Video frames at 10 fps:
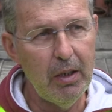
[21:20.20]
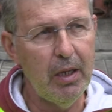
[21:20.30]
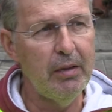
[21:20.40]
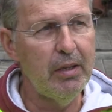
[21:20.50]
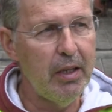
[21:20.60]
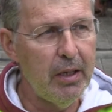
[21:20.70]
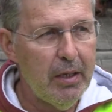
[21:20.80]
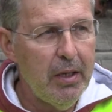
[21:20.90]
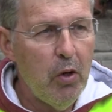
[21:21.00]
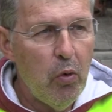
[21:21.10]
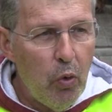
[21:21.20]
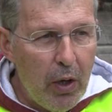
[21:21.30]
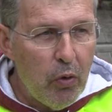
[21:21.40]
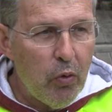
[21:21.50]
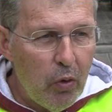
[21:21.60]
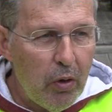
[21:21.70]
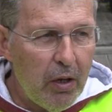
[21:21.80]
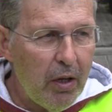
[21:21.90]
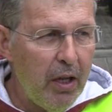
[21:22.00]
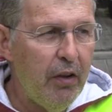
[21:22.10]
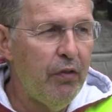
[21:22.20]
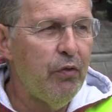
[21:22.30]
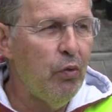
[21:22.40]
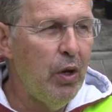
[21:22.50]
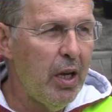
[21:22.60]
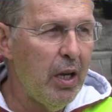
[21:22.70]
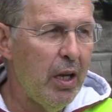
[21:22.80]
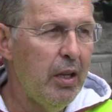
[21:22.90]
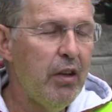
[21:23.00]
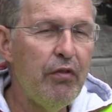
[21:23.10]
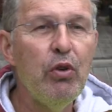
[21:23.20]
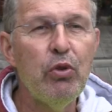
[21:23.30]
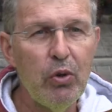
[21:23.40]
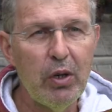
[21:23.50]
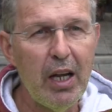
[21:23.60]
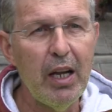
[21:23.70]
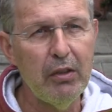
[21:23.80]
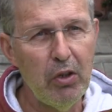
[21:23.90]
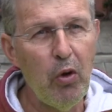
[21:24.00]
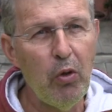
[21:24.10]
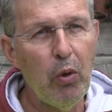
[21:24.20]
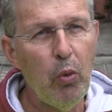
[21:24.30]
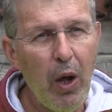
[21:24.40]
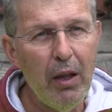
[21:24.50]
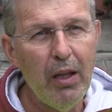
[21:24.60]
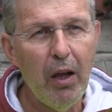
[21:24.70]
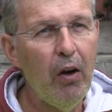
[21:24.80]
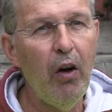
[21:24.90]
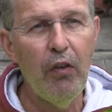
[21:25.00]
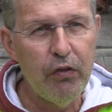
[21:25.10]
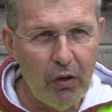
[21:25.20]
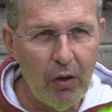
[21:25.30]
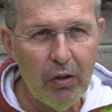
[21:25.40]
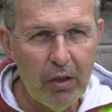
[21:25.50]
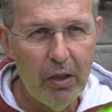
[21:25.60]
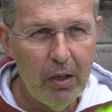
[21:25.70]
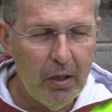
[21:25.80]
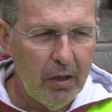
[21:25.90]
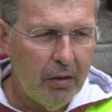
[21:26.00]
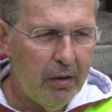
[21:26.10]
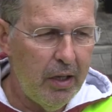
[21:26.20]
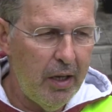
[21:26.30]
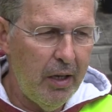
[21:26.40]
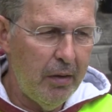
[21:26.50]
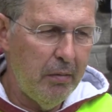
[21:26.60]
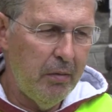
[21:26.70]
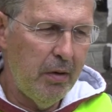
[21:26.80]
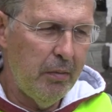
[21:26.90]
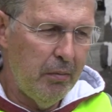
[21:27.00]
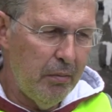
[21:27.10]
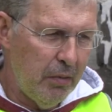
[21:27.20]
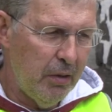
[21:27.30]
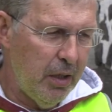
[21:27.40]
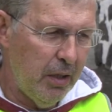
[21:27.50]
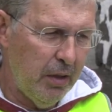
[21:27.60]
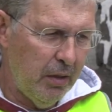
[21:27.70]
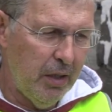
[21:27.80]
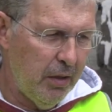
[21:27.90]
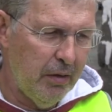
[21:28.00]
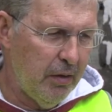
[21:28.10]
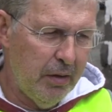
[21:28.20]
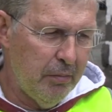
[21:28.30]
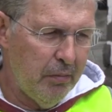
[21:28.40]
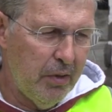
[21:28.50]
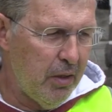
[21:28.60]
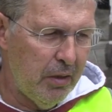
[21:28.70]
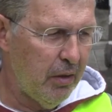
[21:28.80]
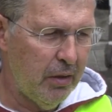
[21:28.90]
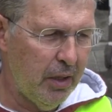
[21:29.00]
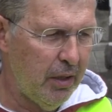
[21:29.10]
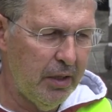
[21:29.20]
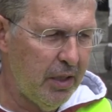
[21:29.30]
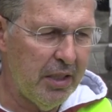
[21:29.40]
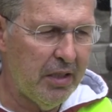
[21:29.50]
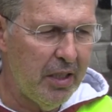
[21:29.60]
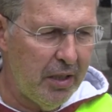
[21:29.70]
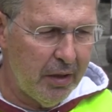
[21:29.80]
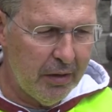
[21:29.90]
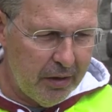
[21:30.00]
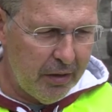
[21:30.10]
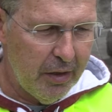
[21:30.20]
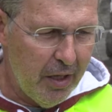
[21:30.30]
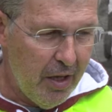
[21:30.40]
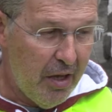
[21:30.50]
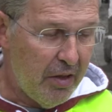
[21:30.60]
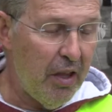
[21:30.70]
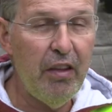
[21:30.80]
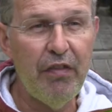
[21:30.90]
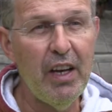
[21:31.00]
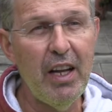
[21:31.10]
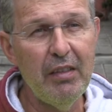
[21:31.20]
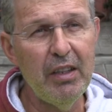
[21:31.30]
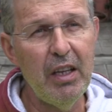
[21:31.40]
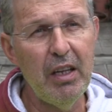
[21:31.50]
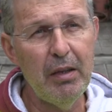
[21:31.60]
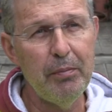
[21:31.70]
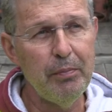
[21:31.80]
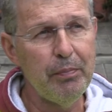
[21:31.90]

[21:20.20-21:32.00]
And uh, when, if we in the future can know the when, of course, the, the, the, the, the just the, the different uh,